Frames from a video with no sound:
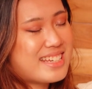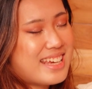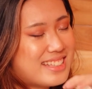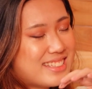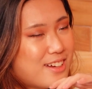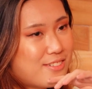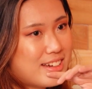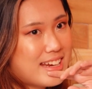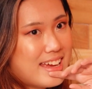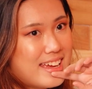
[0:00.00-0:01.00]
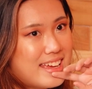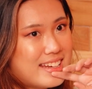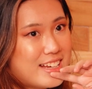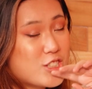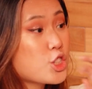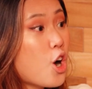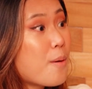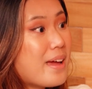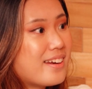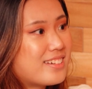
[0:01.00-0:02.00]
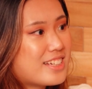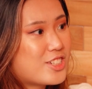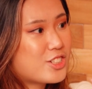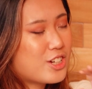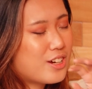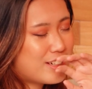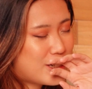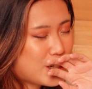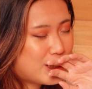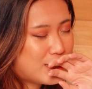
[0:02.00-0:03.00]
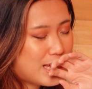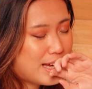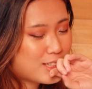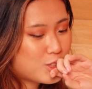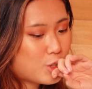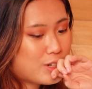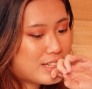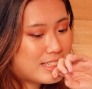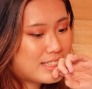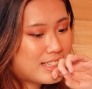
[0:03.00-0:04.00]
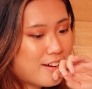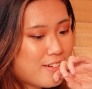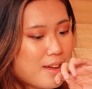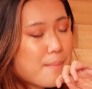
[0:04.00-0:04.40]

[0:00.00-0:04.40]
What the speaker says: and stuff like that, and just comment on each other's like stories and stuff.